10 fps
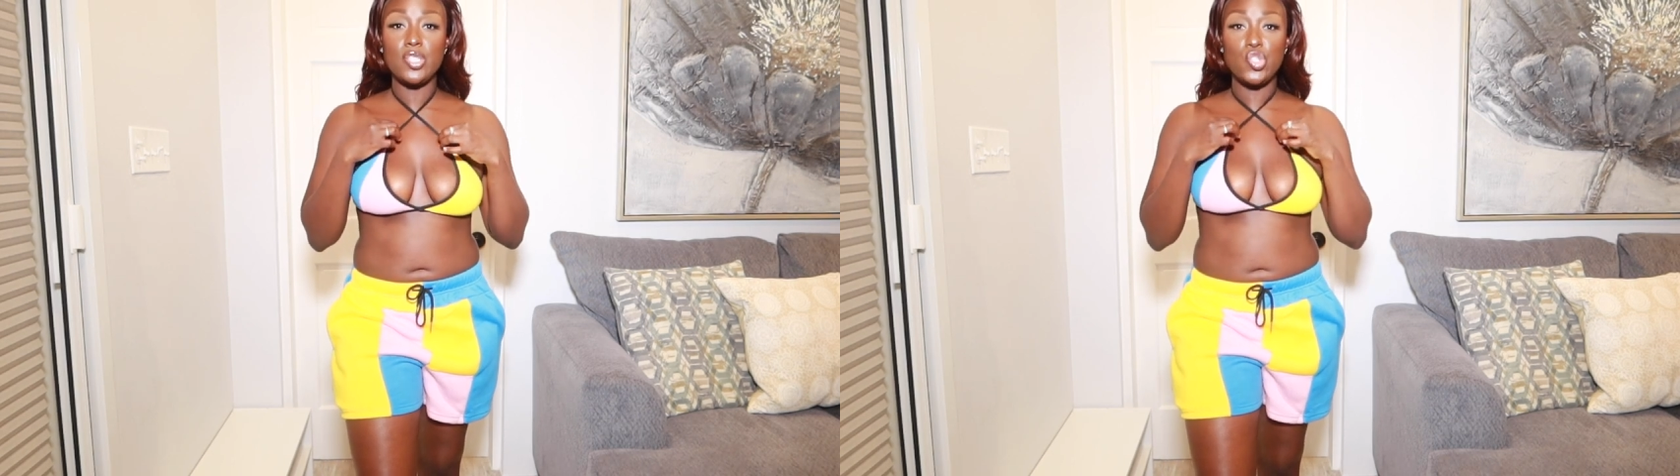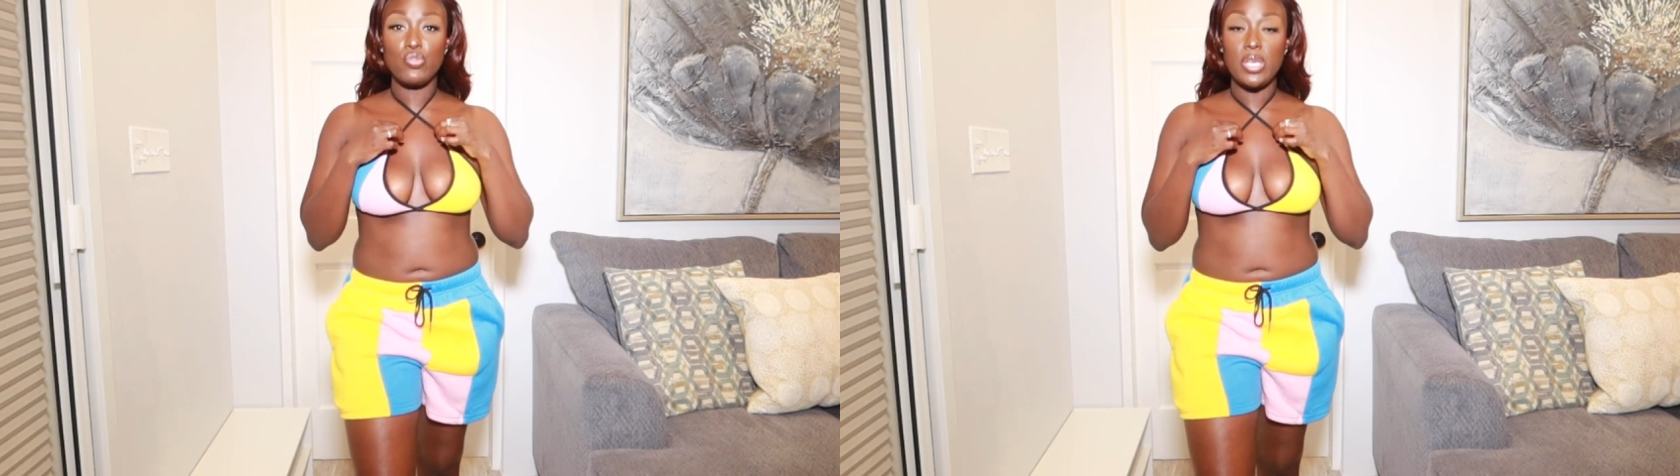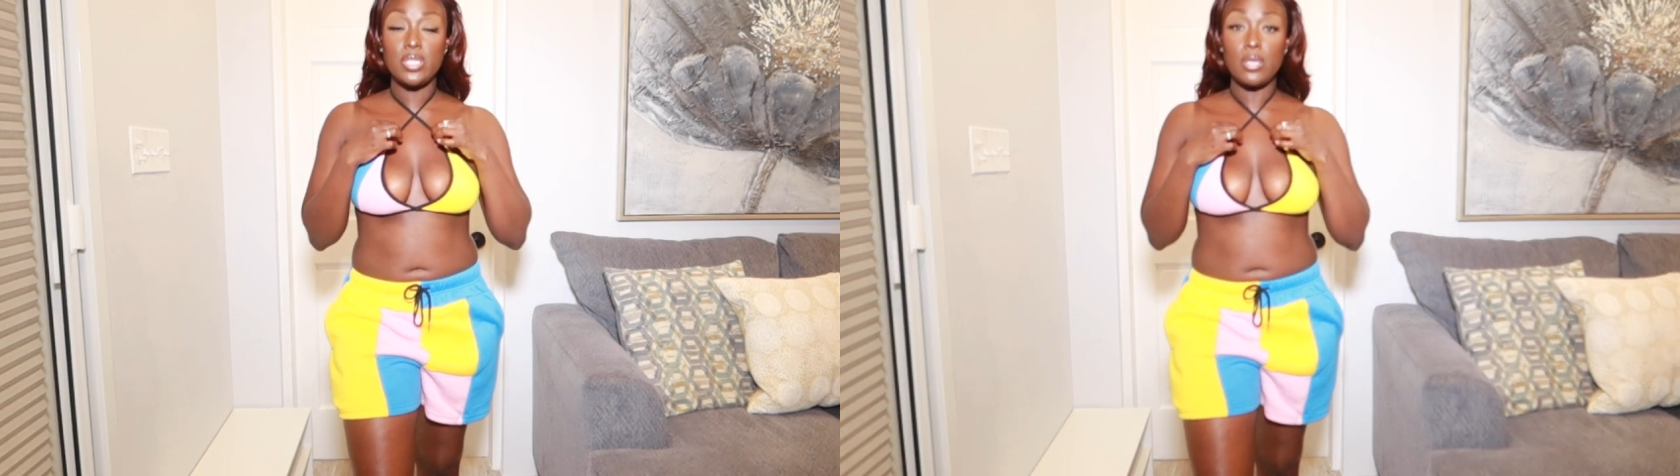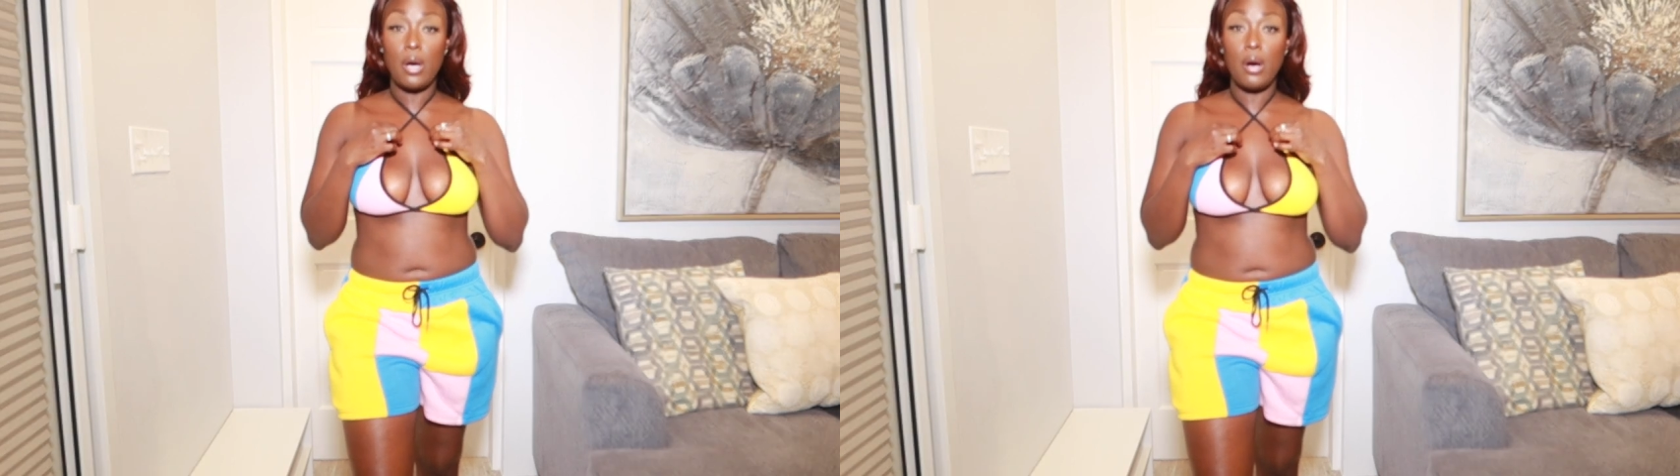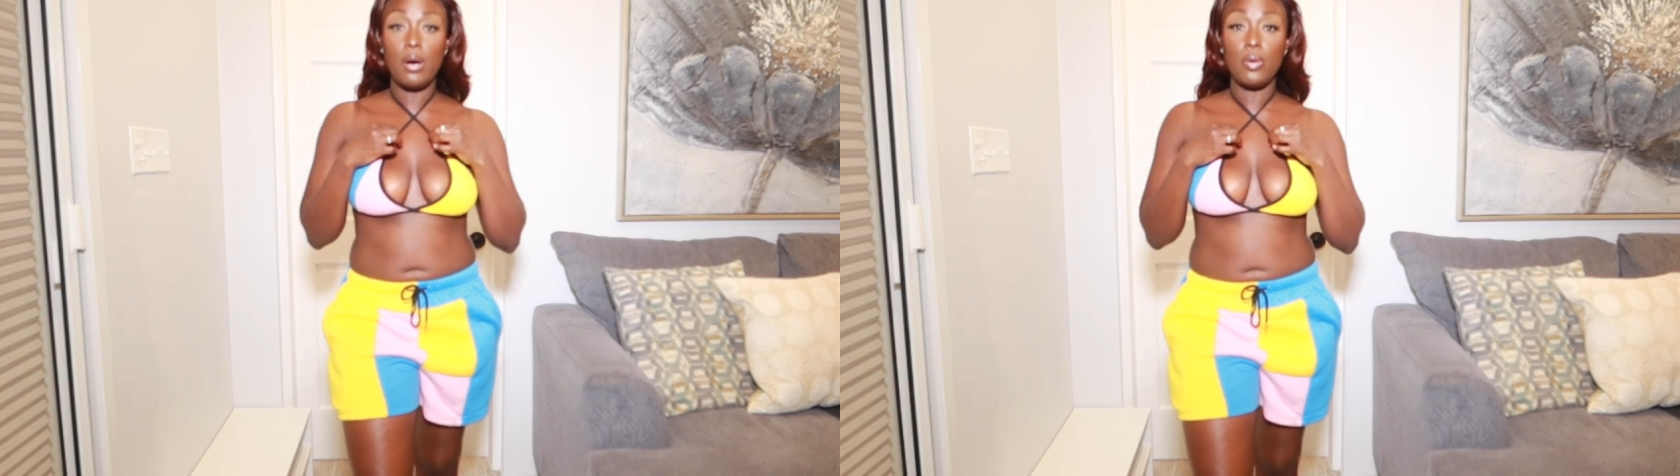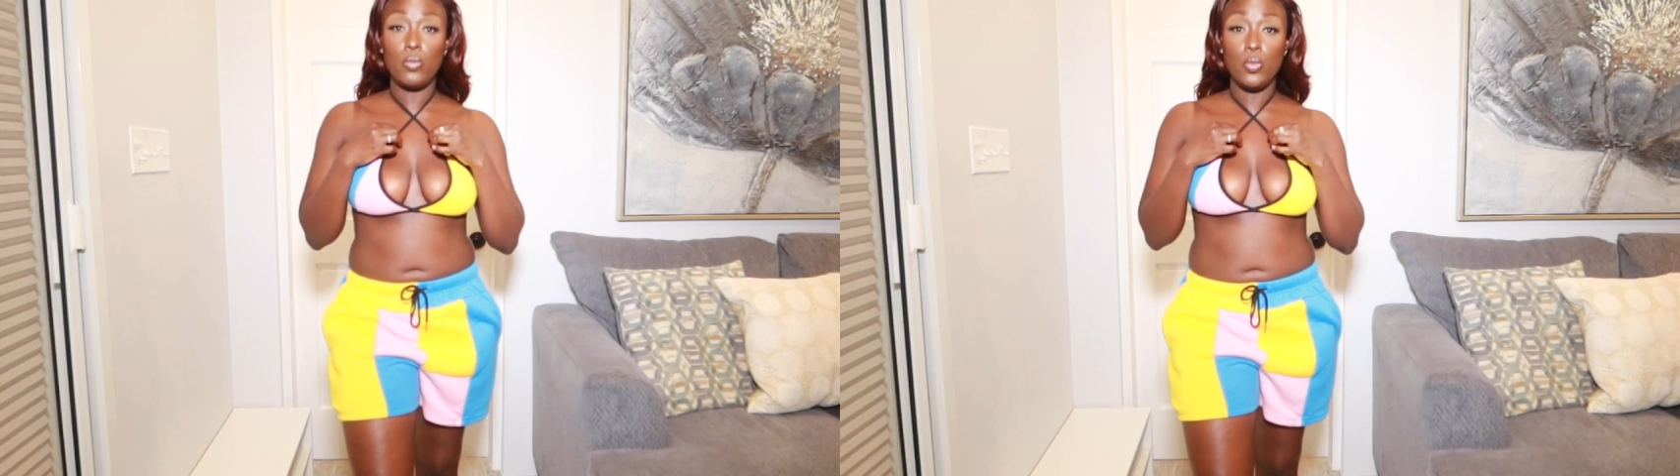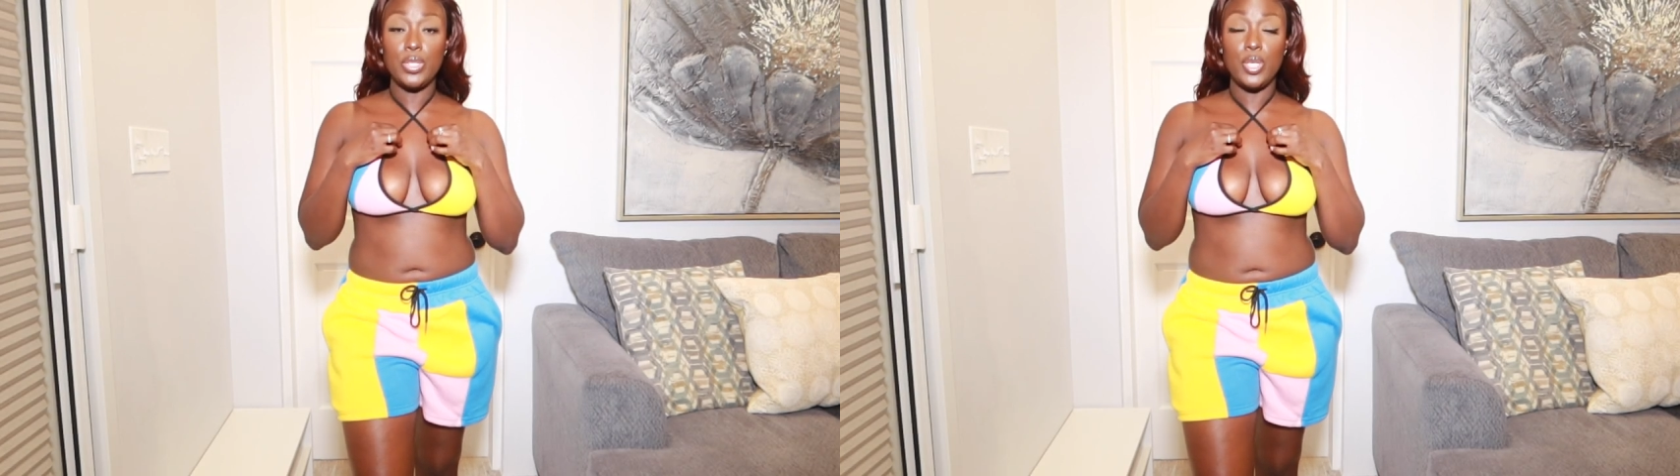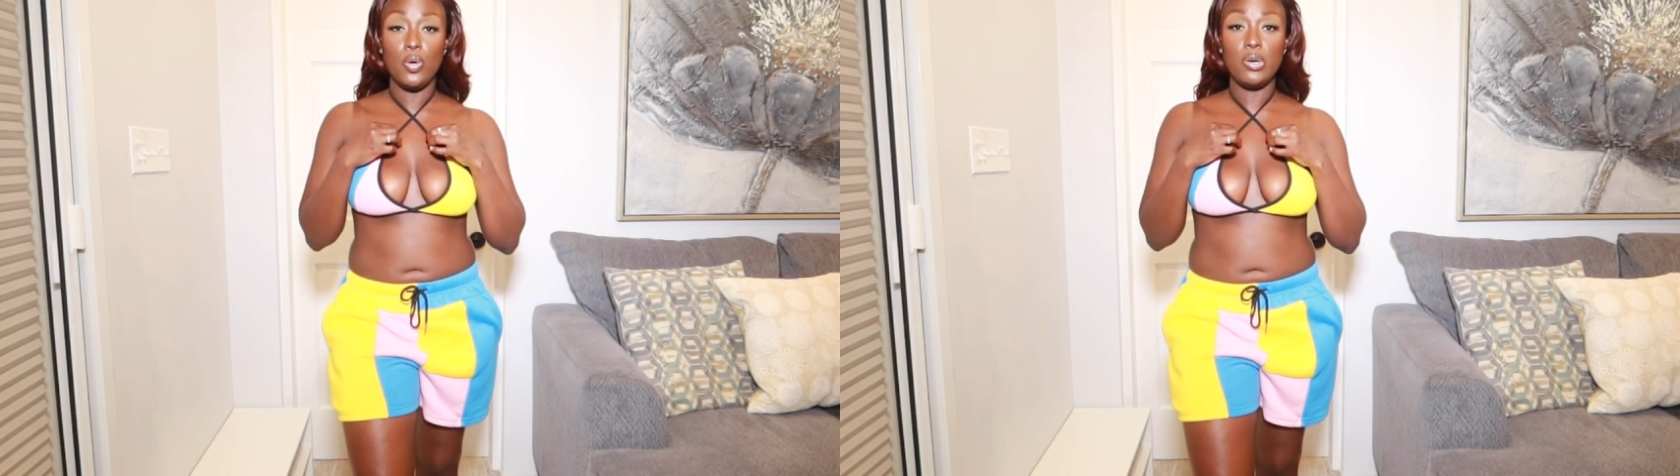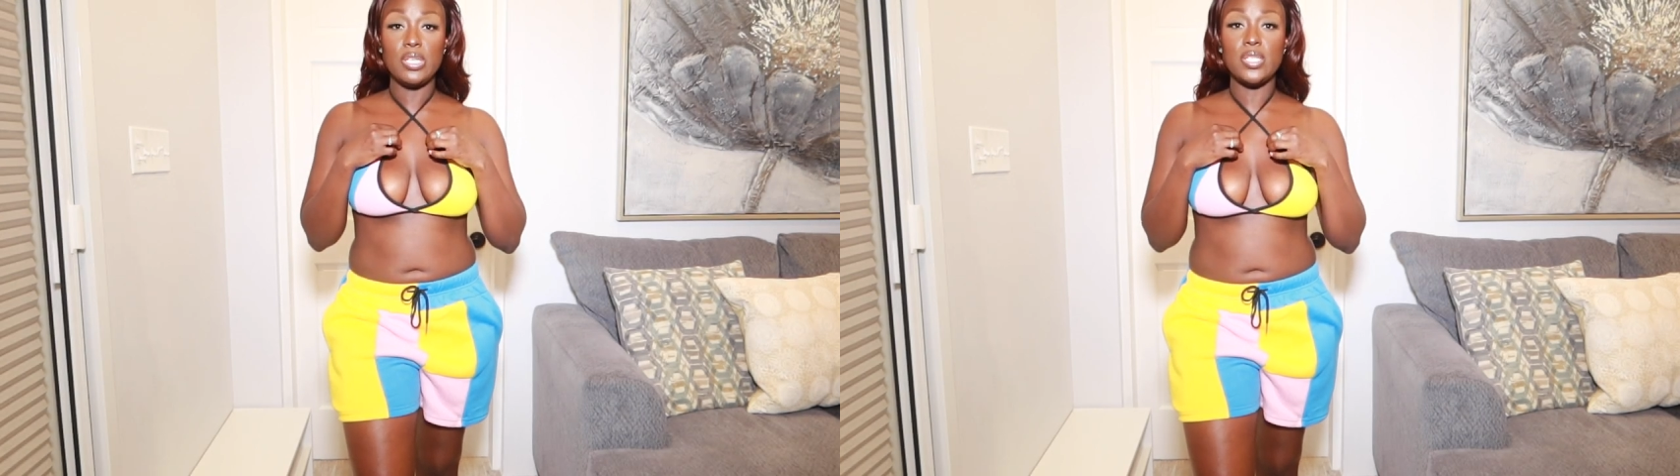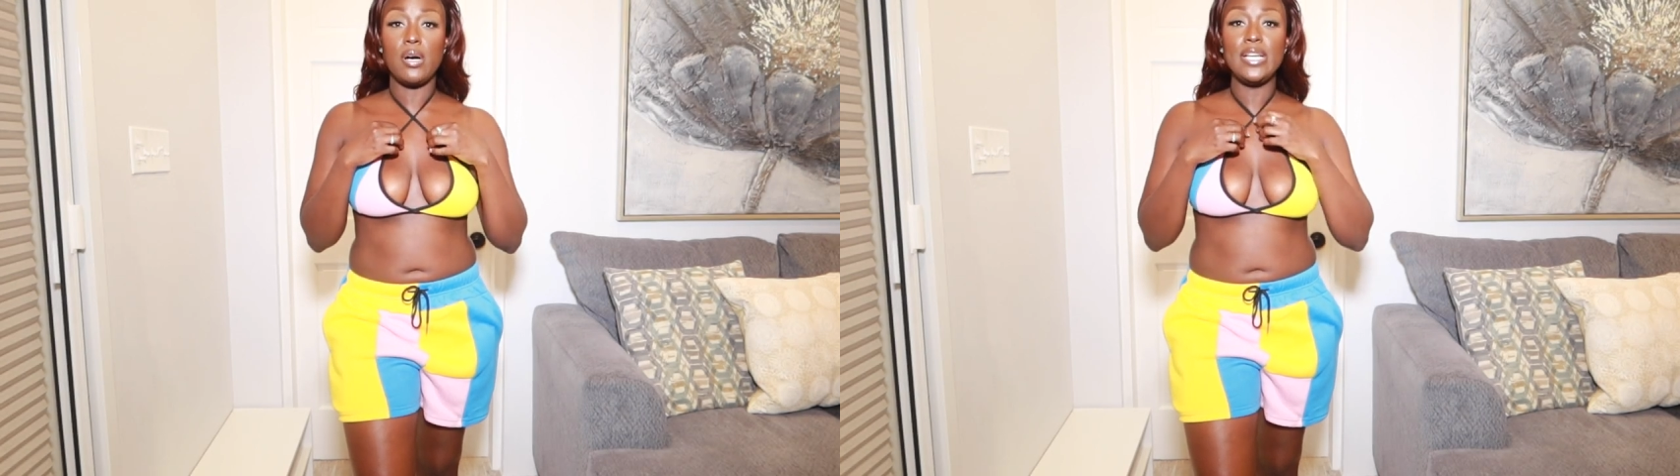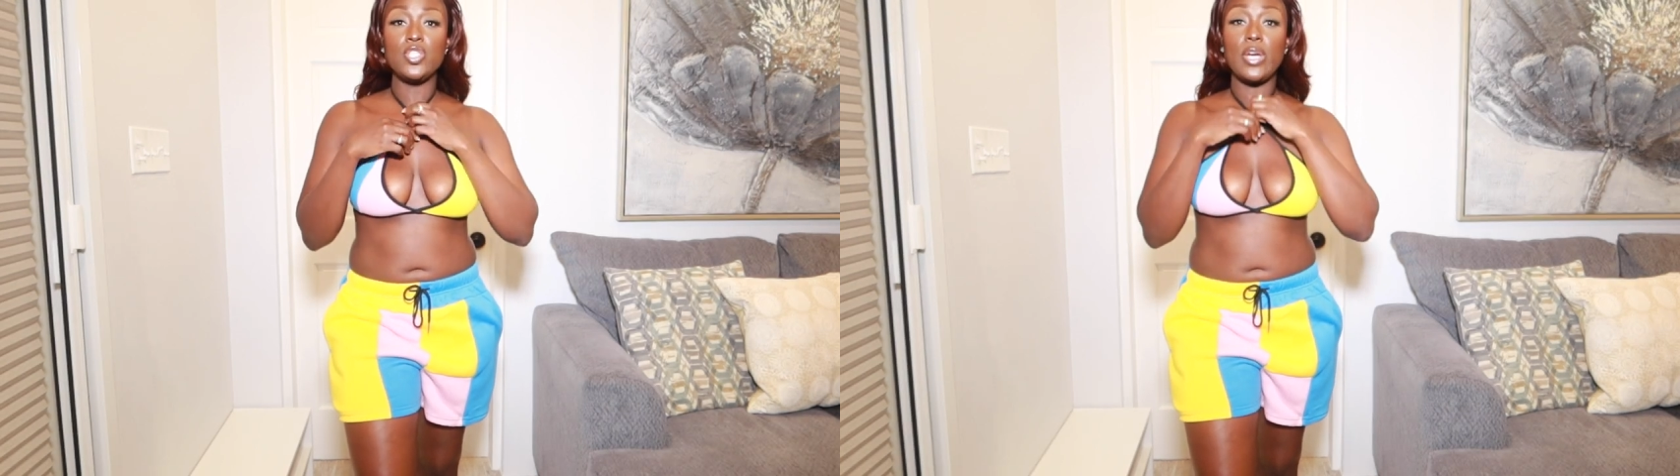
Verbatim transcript: the strings are on the longer side,